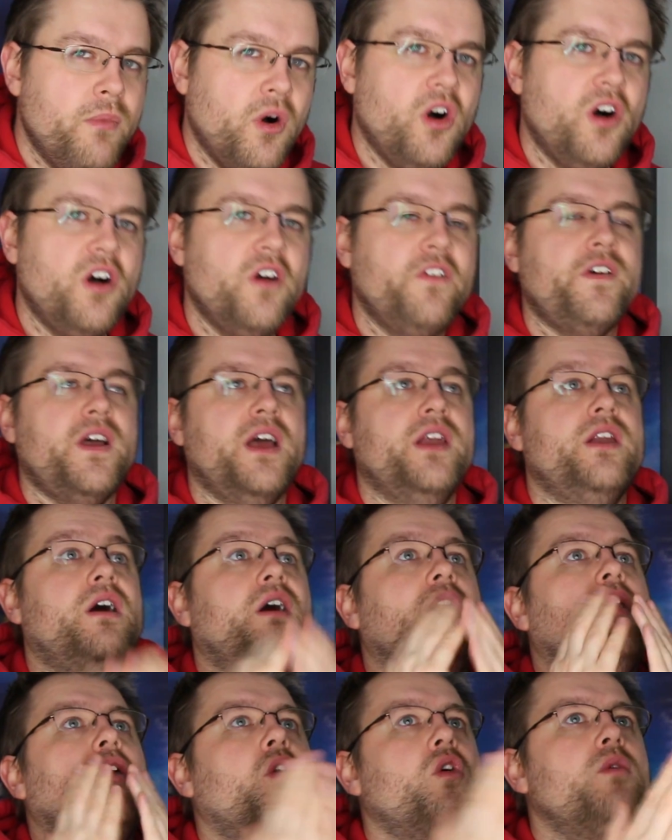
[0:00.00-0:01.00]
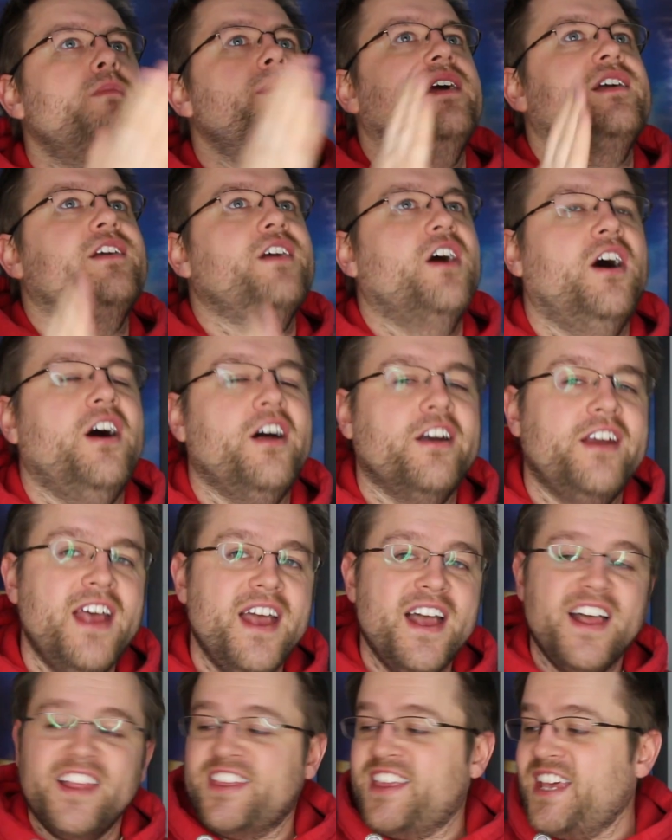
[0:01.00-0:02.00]
morph, and oh my god,
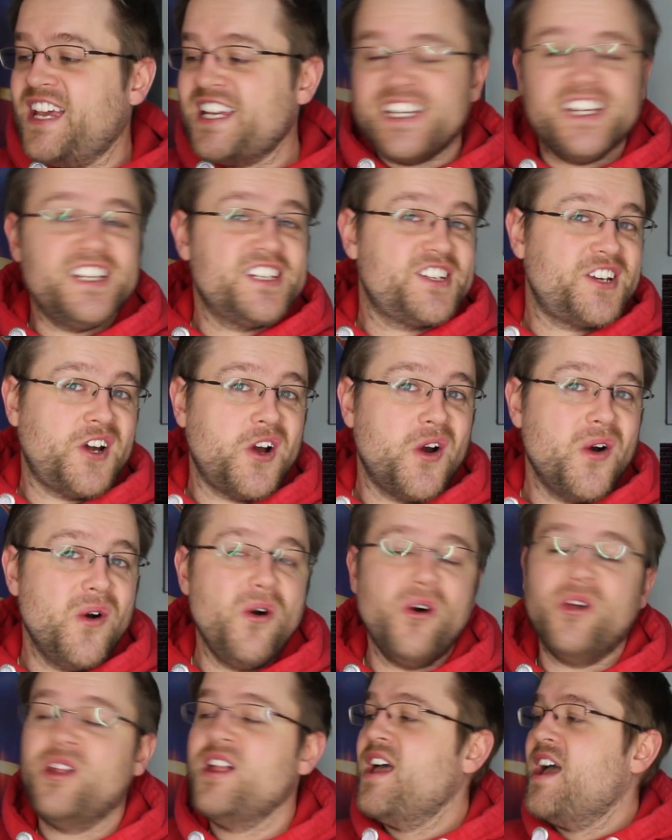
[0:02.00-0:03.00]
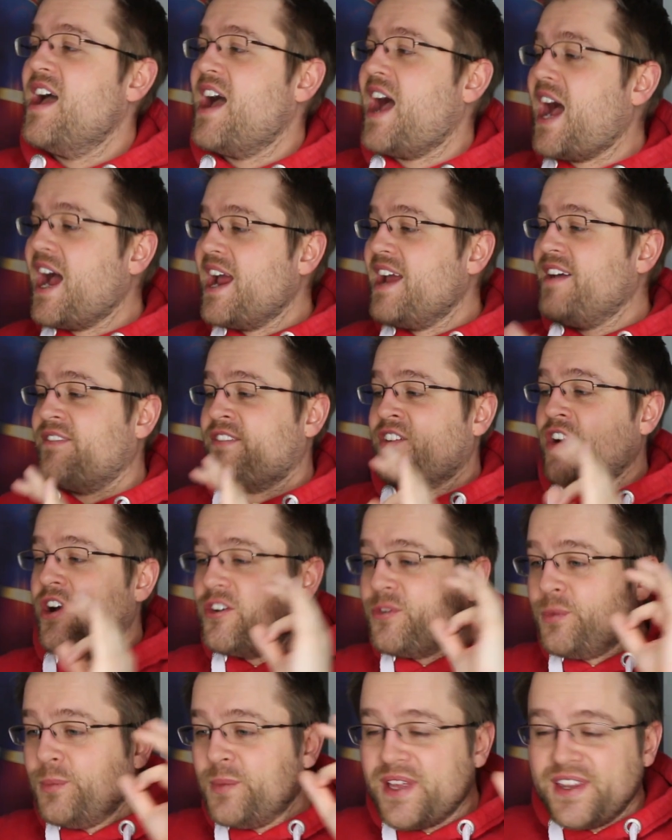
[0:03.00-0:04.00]
this is cool. I have
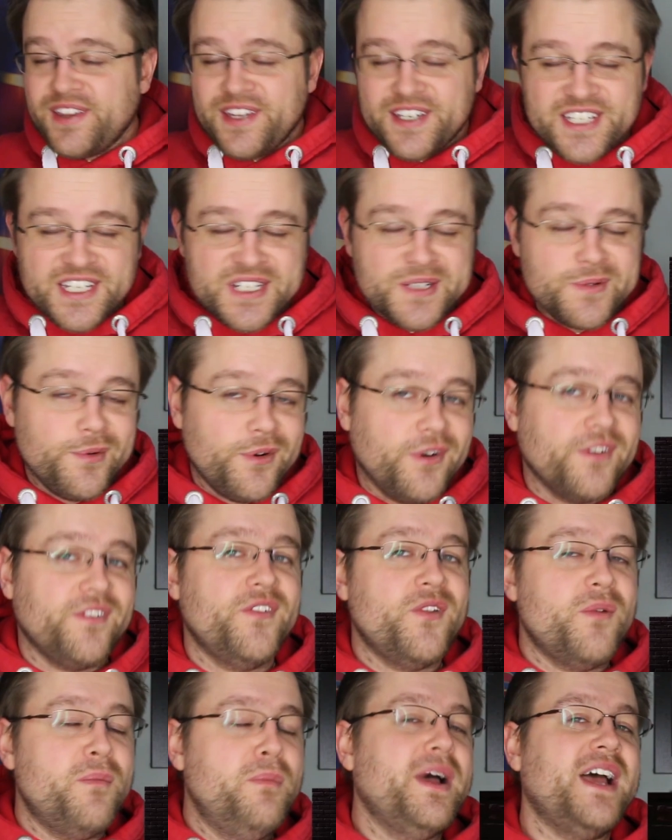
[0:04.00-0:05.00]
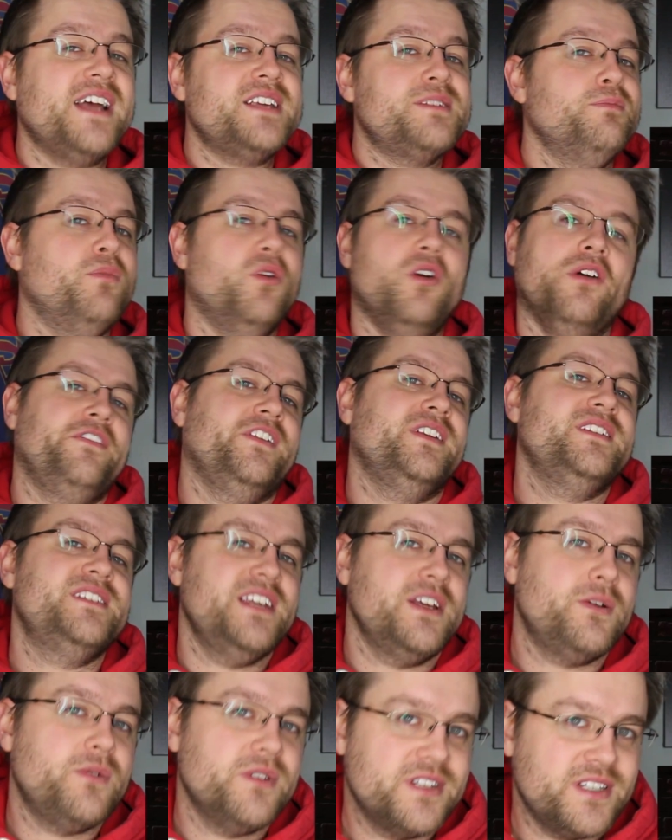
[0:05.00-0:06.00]
got to admit, this is one of the best morphing
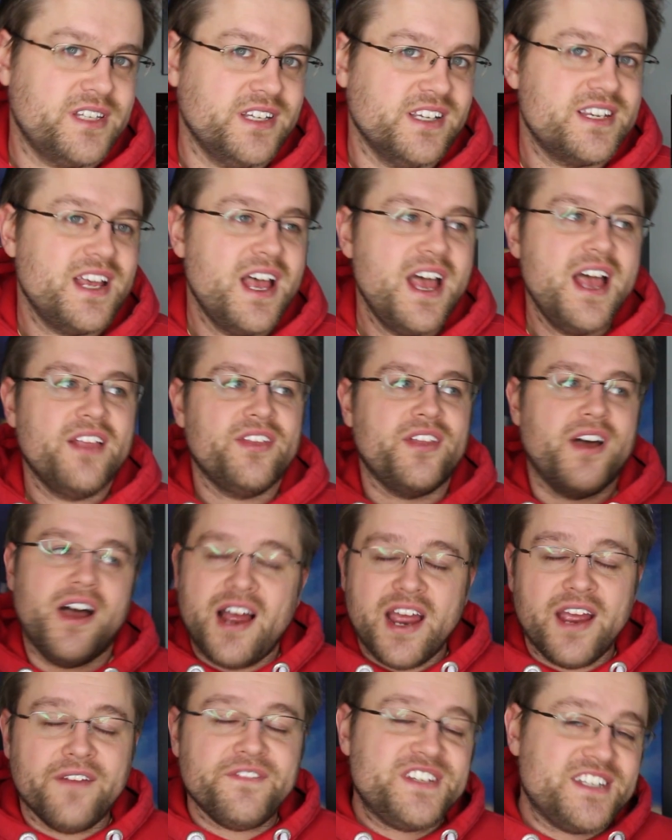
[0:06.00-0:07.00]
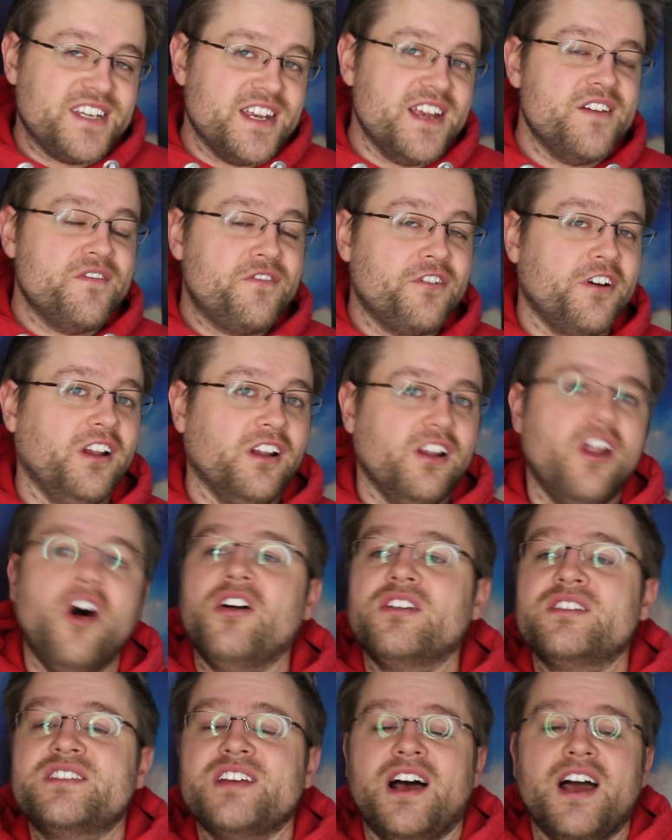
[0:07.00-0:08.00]
sequences that I have seen for a
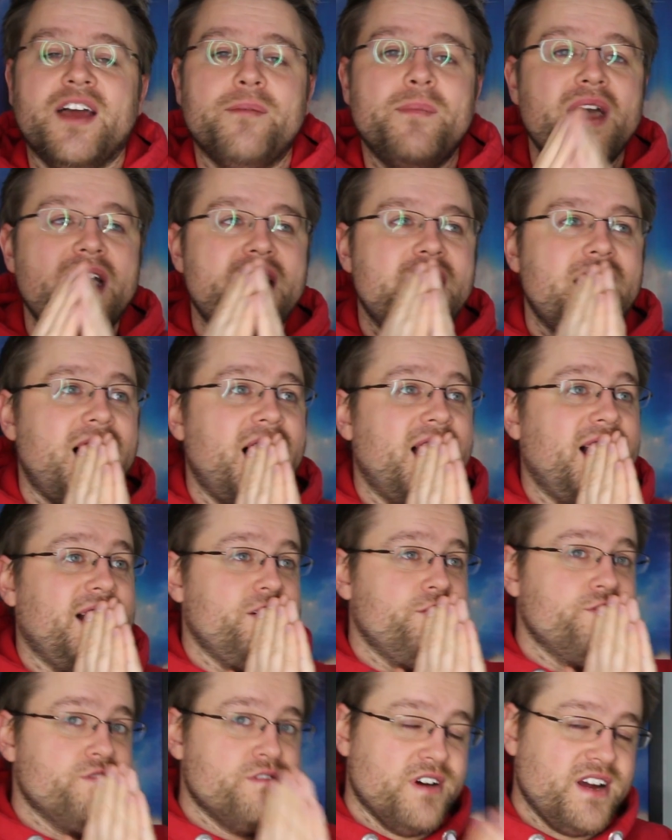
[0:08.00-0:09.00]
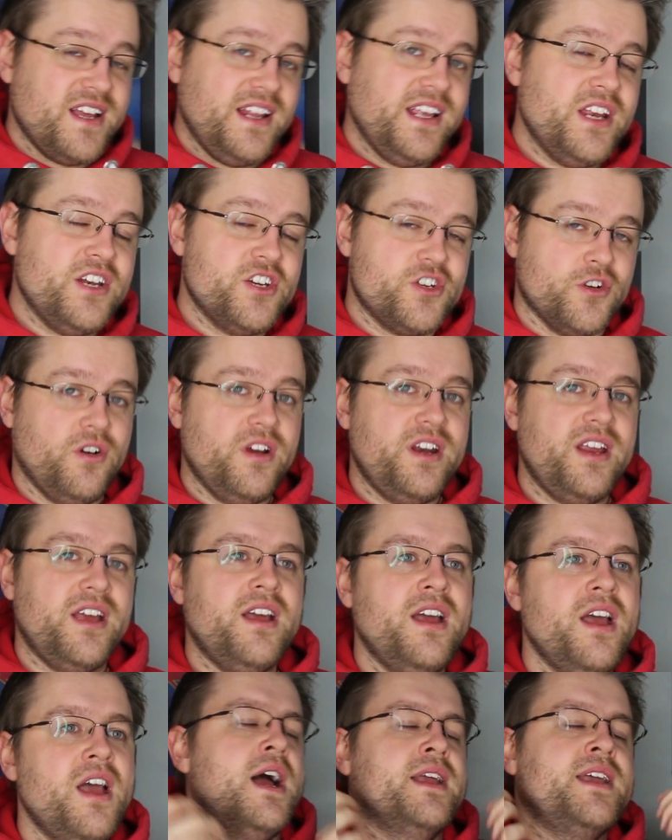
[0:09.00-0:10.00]
long time. I really enjoyed
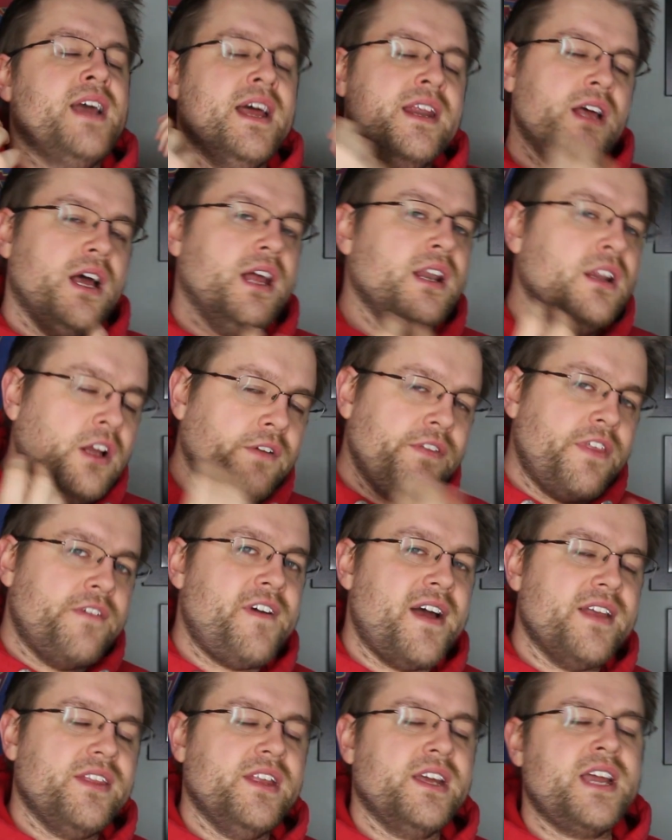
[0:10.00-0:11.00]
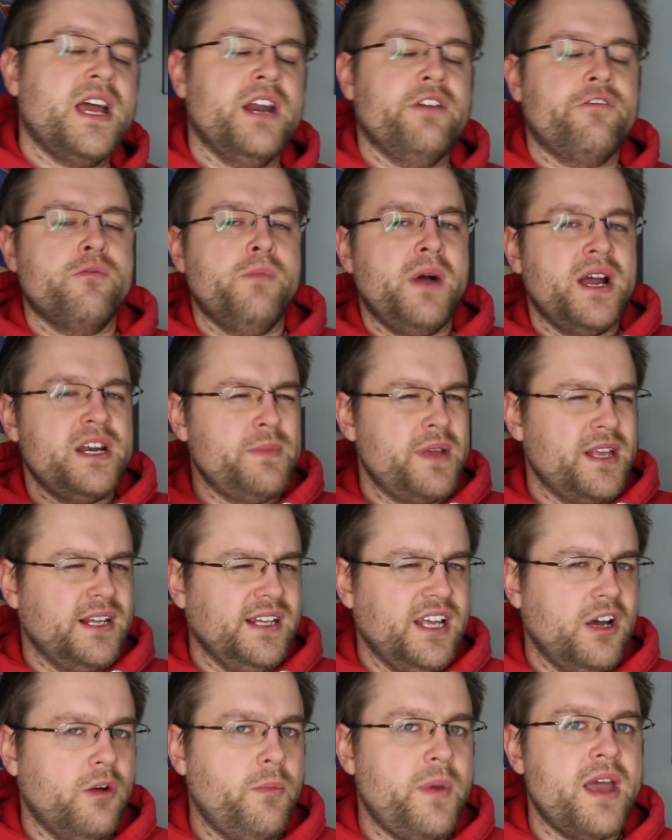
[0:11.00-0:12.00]
it. I love the fact that it kind of reminded me a
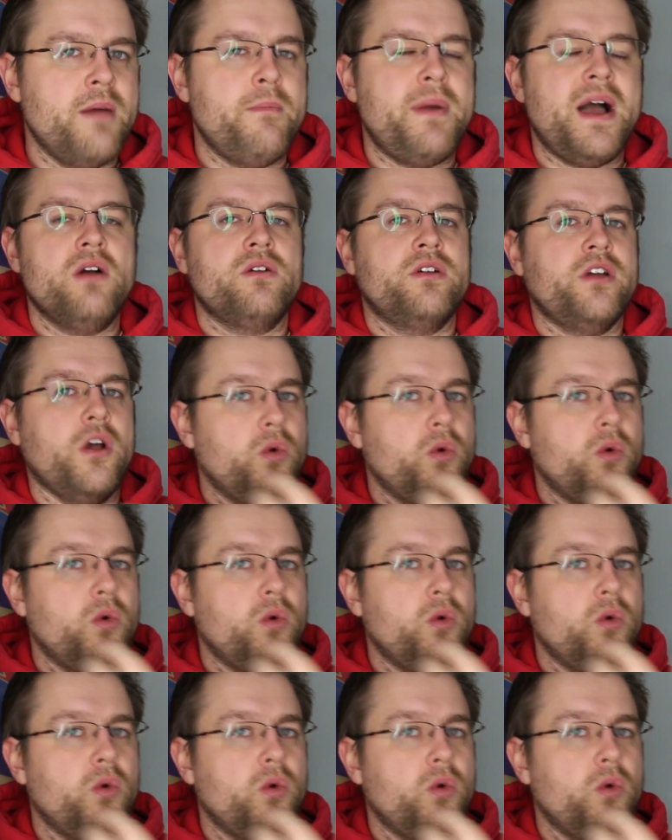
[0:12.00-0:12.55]
little bit about